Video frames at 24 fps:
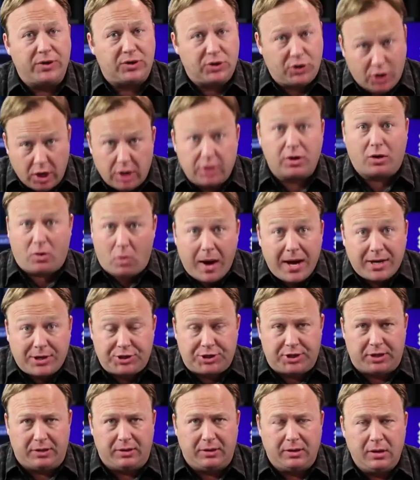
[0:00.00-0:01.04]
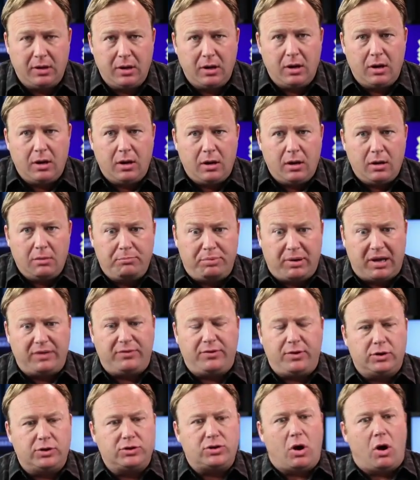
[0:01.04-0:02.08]
it's good to question. But
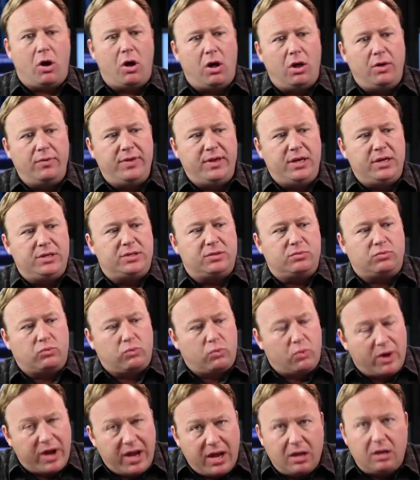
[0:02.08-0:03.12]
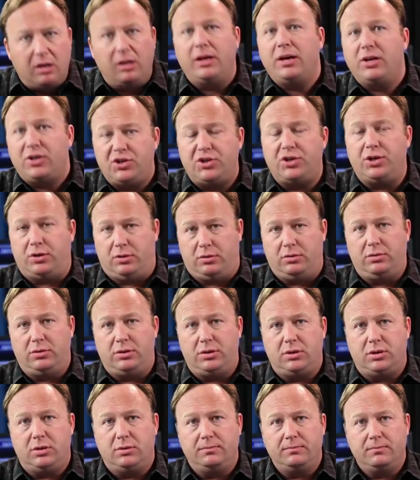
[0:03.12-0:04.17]
there's all these real
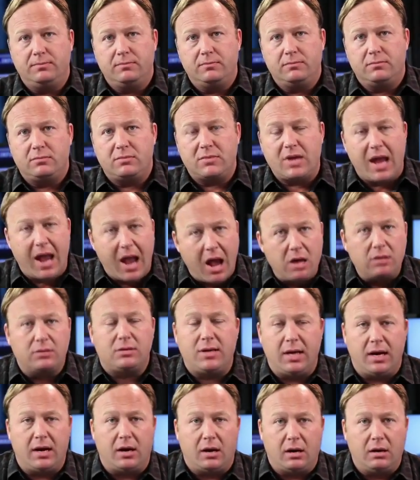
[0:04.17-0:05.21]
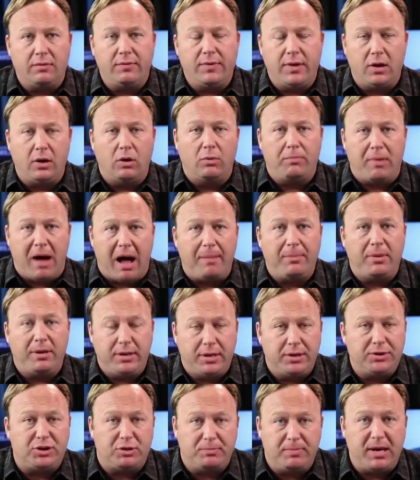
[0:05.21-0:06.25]
issues out there that Obama
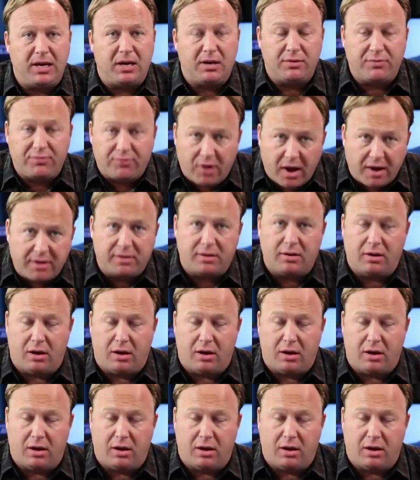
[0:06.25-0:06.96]
needs to be confronted